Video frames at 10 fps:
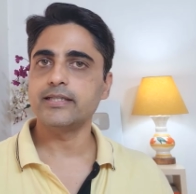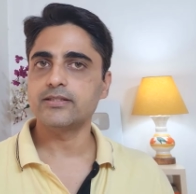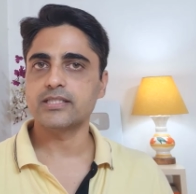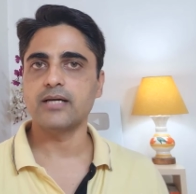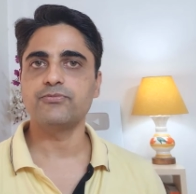in
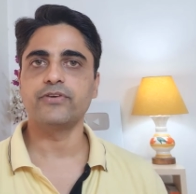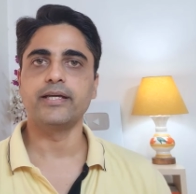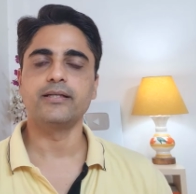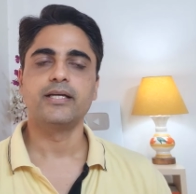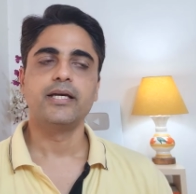some
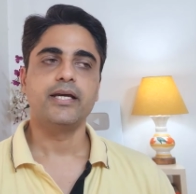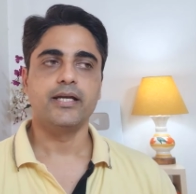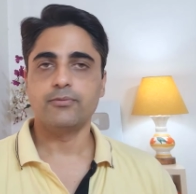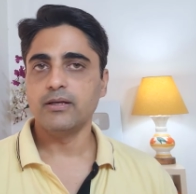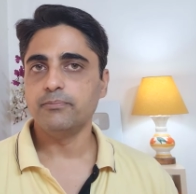way,
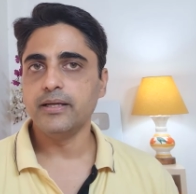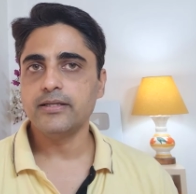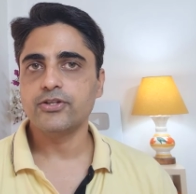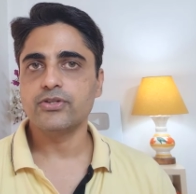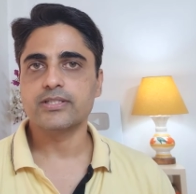it will
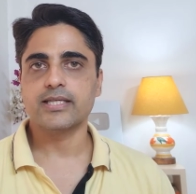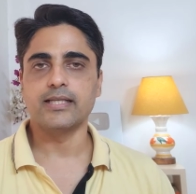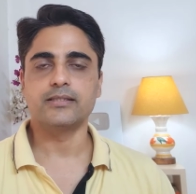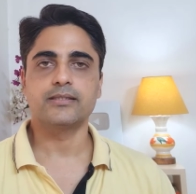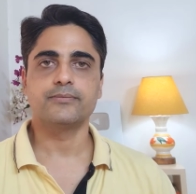build your
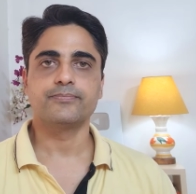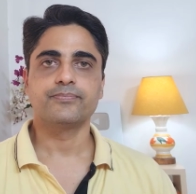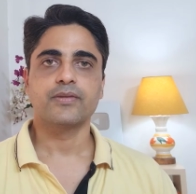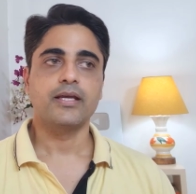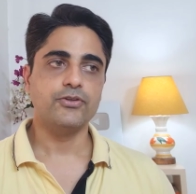skills.
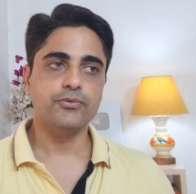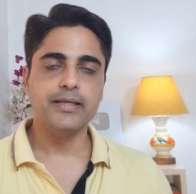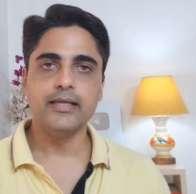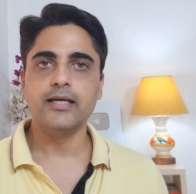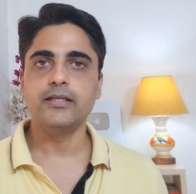You
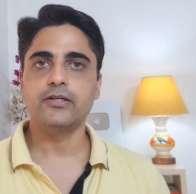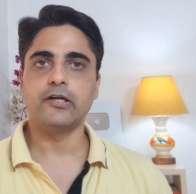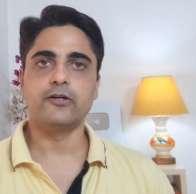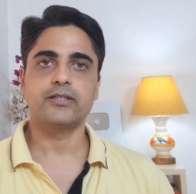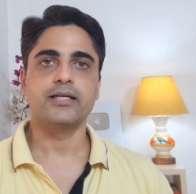will learn a
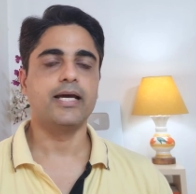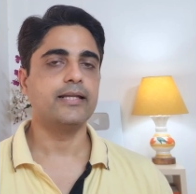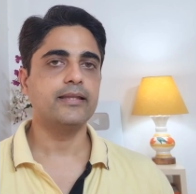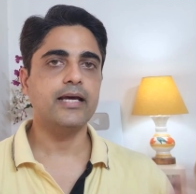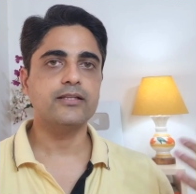lot
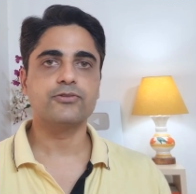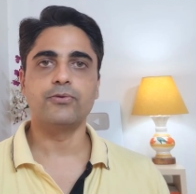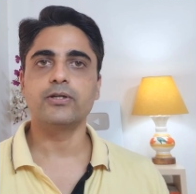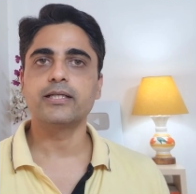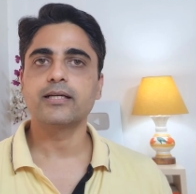and that's
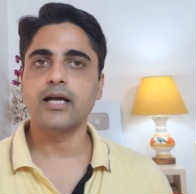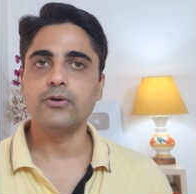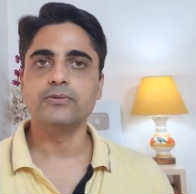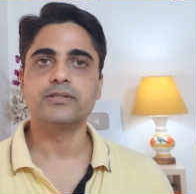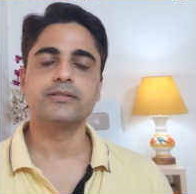what
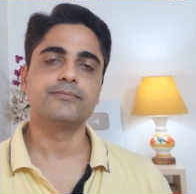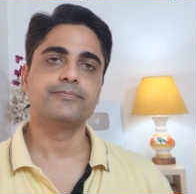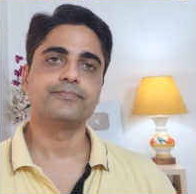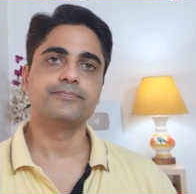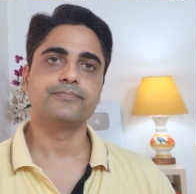counts.
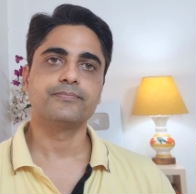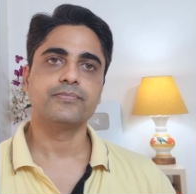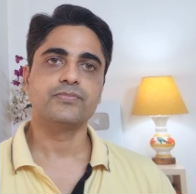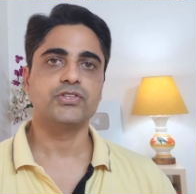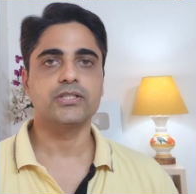
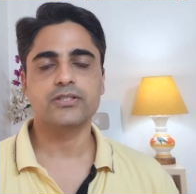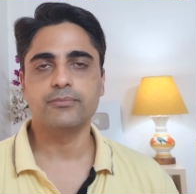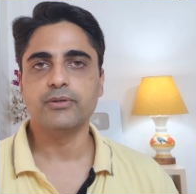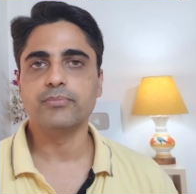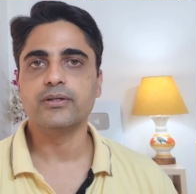Just
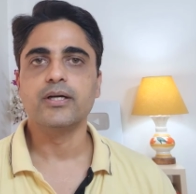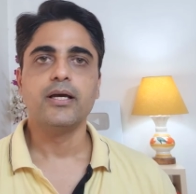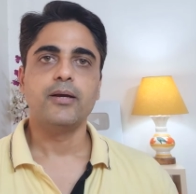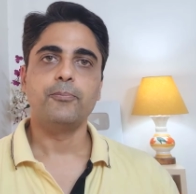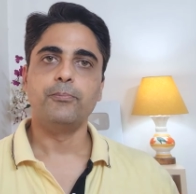remember,
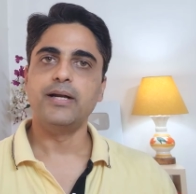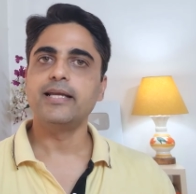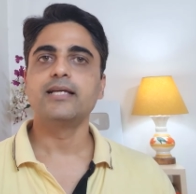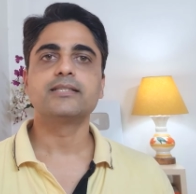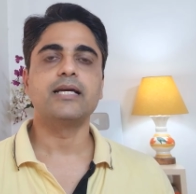
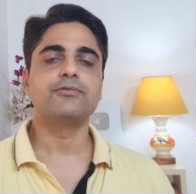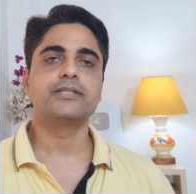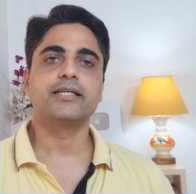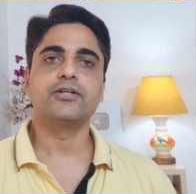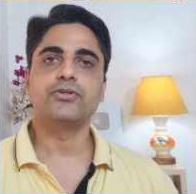building a
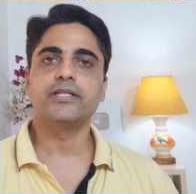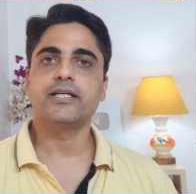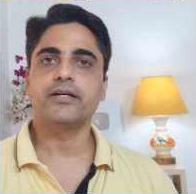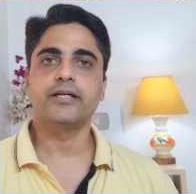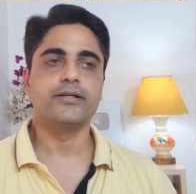cybersecurity
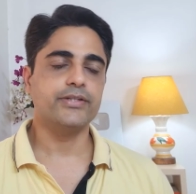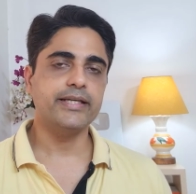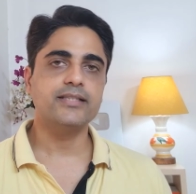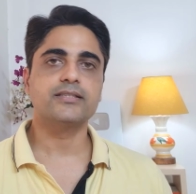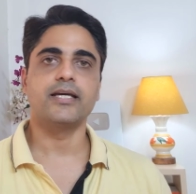career
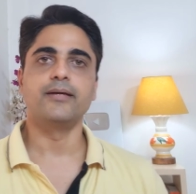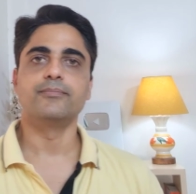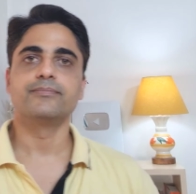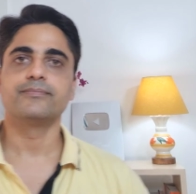takes time.